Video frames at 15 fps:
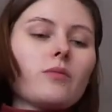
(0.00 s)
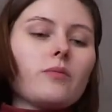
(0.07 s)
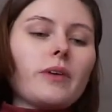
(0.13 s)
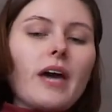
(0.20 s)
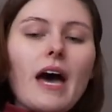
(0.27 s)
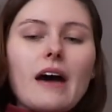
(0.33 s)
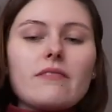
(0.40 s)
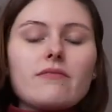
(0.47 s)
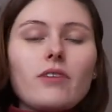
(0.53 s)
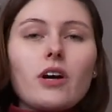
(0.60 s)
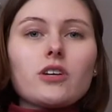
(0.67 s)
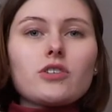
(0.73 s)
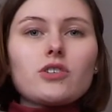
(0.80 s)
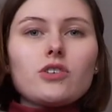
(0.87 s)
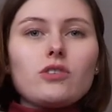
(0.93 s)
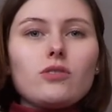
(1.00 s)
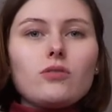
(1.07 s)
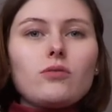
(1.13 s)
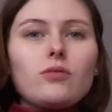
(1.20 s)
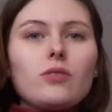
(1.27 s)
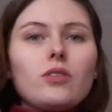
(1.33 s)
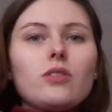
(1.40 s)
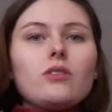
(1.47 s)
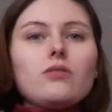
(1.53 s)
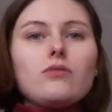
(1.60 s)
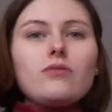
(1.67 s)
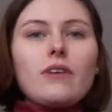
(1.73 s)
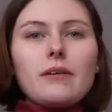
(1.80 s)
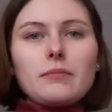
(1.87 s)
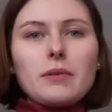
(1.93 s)
We have our two new
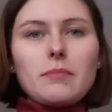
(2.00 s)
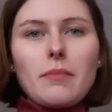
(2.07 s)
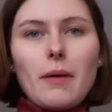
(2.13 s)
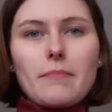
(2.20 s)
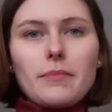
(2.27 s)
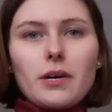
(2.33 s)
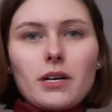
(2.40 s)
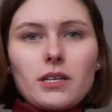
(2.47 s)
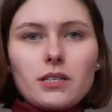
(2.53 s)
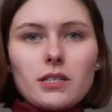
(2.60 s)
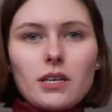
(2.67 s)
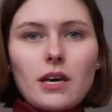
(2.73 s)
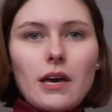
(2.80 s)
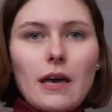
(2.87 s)
family members.